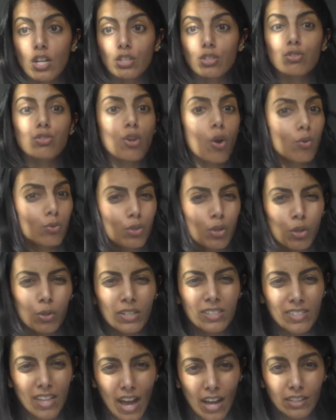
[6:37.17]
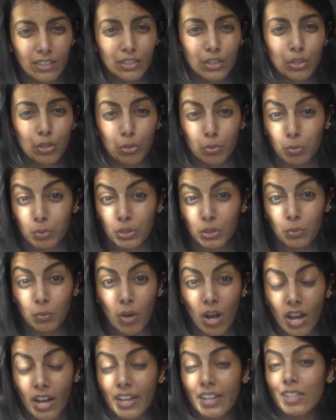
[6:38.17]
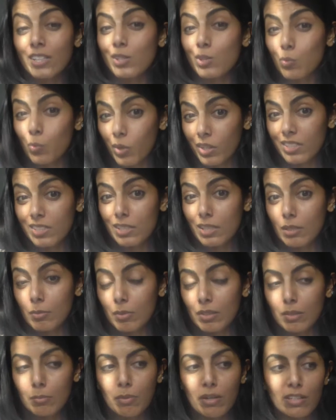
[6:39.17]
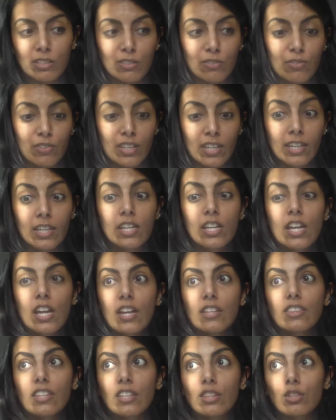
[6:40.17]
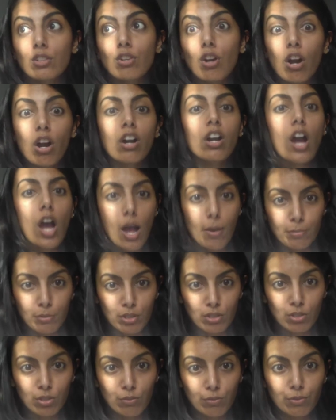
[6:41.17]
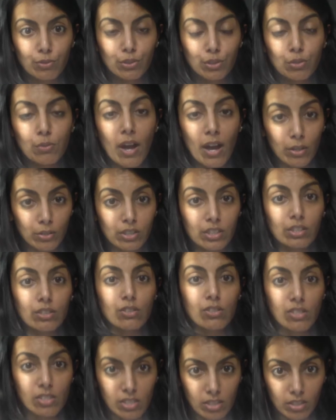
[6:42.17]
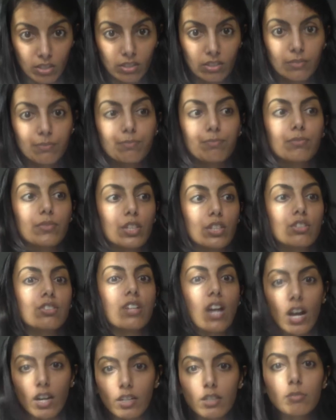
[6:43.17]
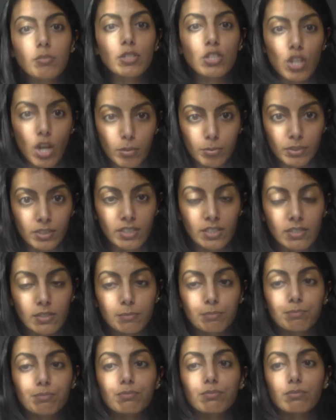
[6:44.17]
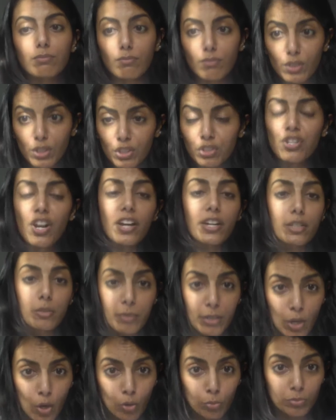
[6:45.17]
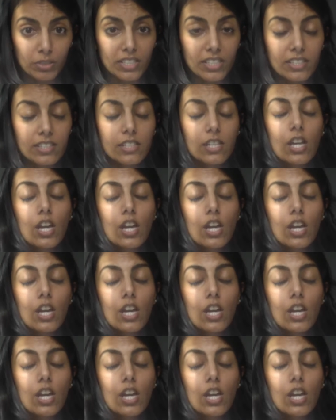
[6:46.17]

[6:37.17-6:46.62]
you don't know exactly career-wise what is going to be the best fit, then there are options for you out there still. You're not going to be jobless. You're not going to be homeless.